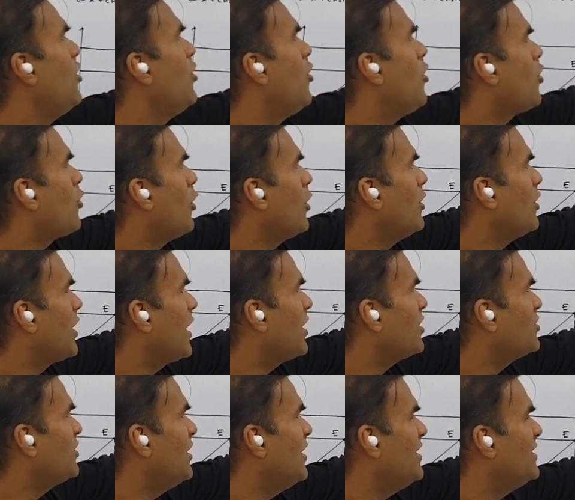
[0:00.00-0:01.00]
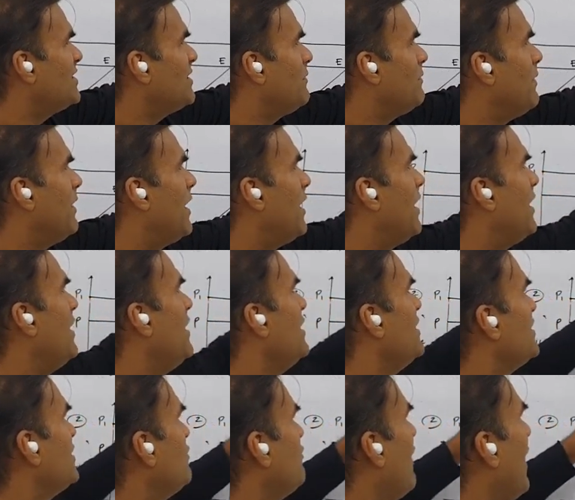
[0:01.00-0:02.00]
or contraction in supply.
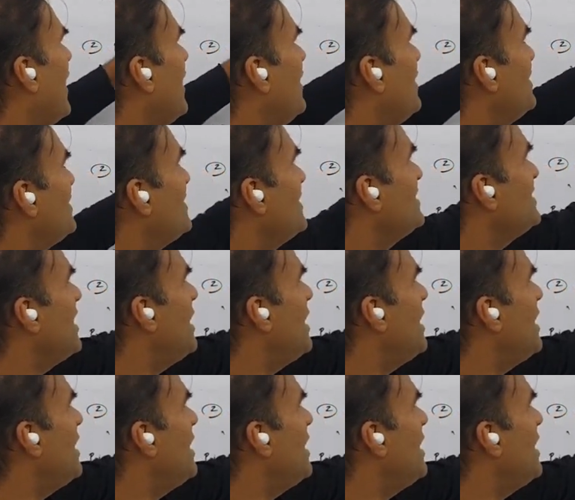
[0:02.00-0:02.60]
So why does this